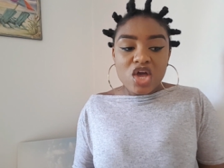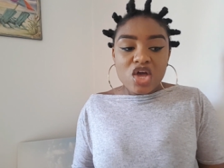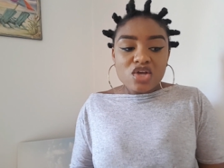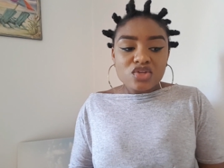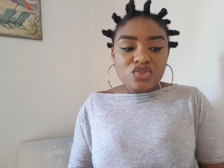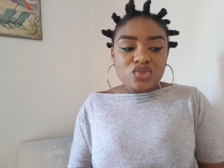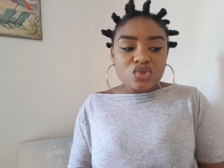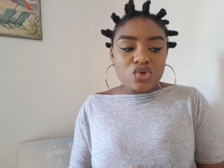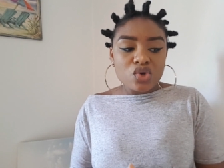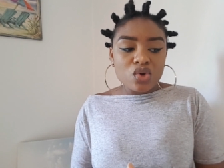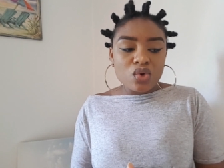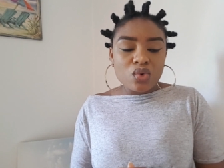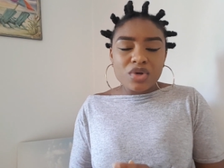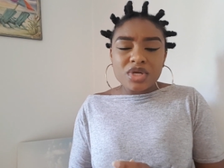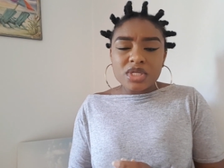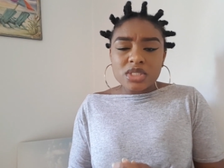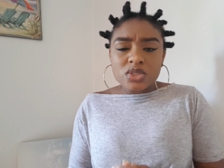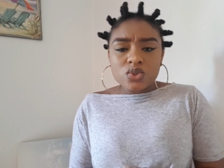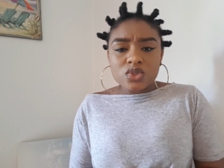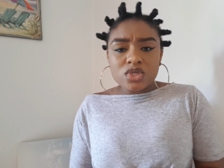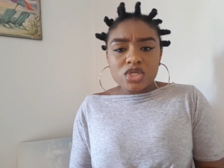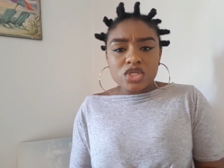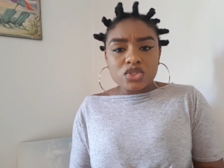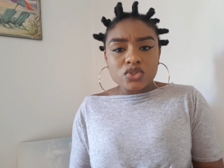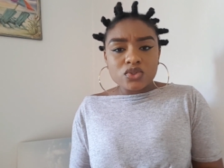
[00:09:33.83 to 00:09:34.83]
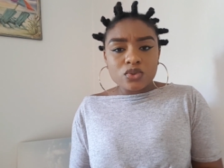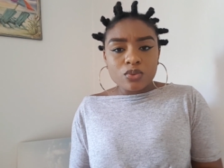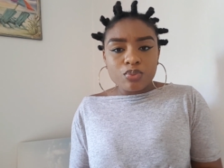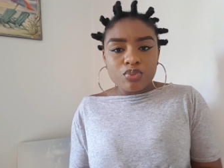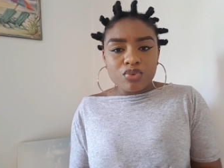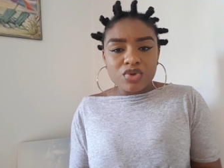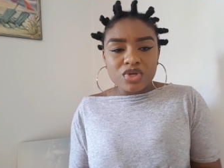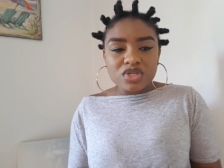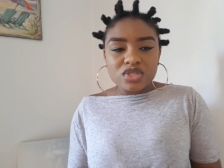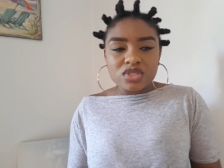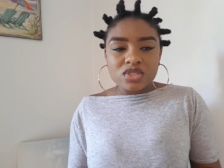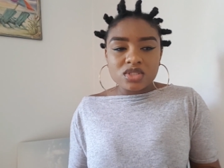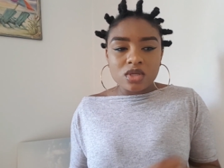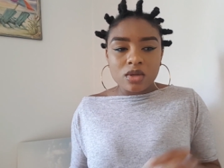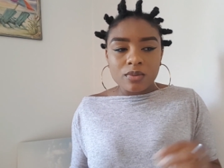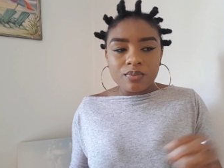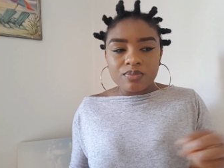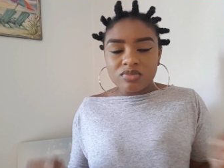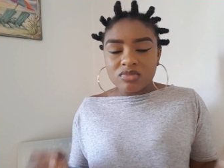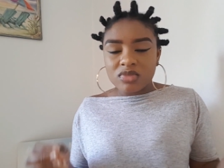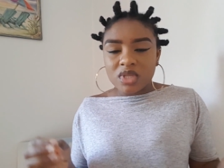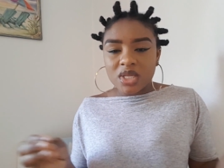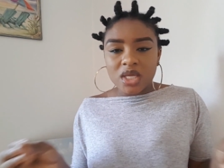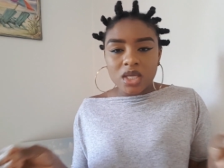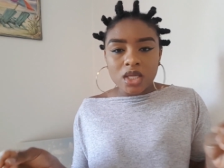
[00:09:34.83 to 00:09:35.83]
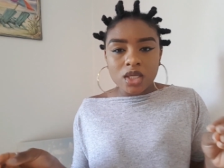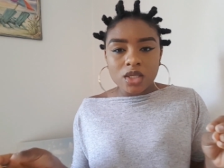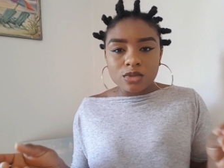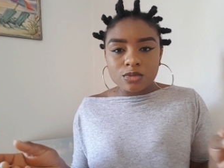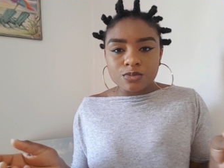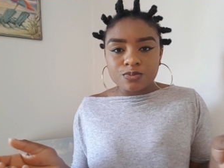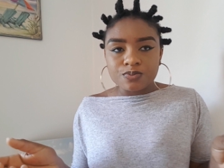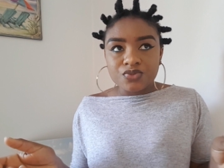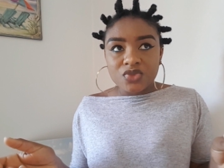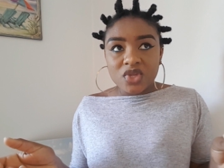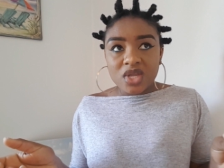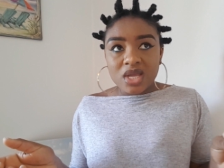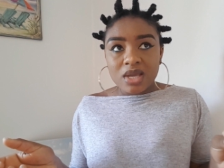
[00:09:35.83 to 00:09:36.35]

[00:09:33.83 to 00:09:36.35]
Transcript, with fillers: so you're going to need to bring something